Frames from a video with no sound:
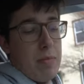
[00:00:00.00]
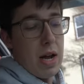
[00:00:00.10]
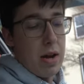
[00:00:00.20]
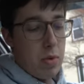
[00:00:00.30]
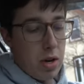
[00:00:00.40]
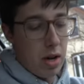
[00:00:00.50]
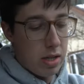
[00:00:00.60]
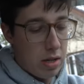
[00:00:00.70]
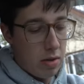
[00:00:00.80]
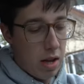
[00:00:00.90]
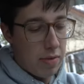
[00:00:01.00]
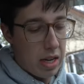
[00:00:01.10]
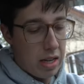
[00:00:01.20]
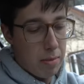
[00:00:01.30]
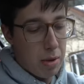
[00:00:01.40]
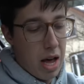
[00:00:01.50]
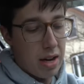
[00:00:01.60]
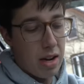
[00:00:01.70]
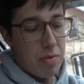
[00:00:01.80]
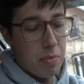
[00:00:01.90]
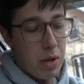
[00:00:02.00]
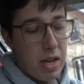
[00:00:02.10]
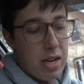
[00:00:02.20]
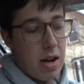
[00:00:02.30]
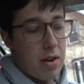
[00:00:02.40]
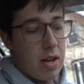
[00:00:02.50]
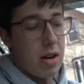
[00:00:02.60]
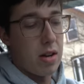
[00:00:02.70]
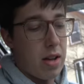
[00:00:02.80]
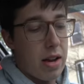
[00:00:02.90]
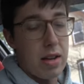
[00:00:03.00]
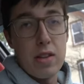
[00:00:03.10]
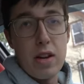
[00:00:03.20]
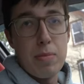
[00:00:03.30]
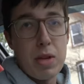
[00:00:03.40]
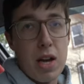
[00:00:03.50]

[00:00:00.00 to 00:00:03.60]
But I would also love to get like a block off plate down here to kind of clean up the